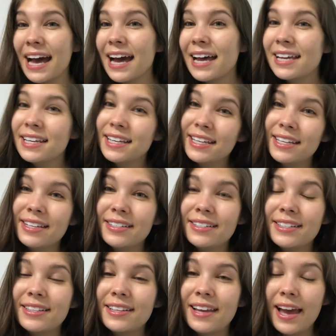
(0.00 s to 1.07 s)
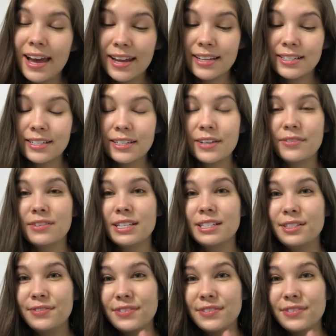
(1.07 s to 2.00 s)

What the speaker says: That is the end of this